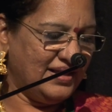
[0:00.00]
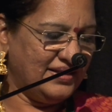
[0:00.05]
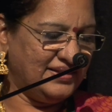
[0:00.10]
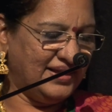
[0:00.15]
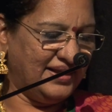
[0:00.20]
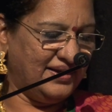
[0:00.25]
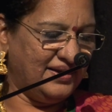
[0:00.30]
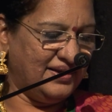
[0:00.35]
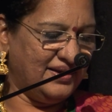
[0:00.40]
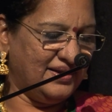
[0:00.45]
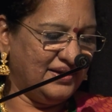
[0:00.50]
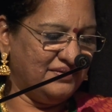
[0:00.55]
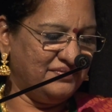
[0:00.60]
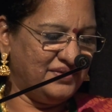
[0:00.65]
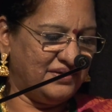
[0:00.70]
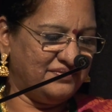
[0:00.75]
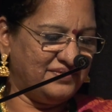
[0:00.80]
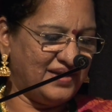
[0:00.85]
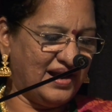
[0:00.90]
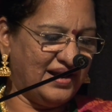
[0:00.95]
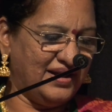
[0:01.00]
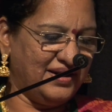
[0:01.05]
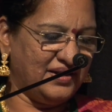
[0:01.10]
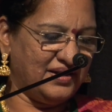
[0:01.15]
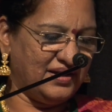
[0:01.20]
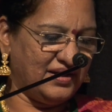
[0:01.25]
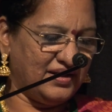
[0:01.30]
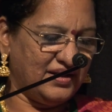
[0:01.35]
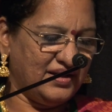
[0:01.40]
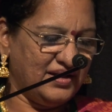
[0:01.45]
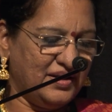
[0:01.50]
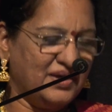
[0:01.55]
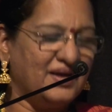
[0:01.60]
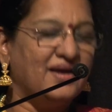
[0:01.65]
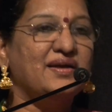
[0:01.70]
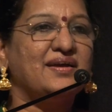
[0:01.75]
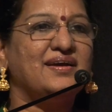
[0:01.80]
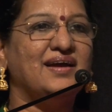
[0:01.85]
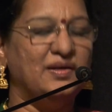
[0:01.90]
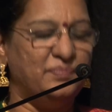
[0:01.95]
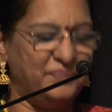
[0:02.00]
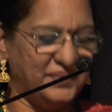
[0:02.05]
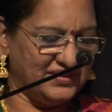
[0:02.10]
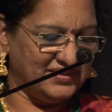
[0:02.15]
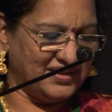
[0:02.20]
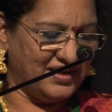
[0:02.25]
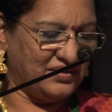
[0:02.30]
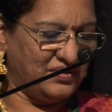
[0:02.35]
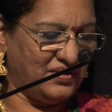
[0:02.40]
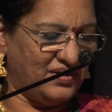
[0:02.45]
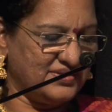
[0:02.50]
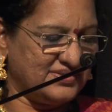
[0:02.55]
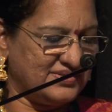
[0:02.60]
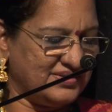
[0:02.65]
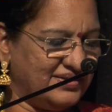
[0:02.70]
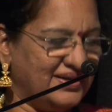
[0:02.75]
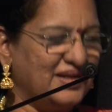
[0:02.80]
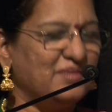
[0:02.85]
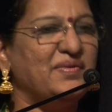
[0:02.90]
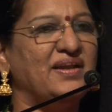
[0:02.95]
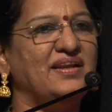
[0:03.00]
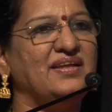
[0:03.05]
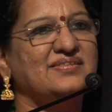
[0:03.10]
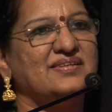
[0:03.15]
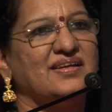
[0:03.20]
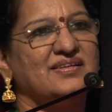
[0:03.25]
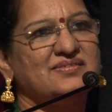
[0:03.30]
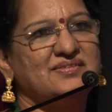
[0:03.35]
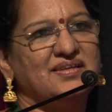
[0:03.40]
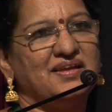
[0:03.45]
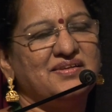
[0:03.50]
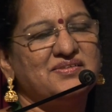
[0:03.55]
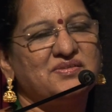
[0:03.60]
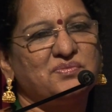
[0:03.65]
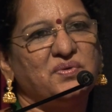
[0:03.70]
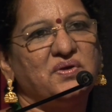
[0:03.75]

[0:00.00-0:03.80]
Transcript: Then uh, we have had Kalpita concert and many such things.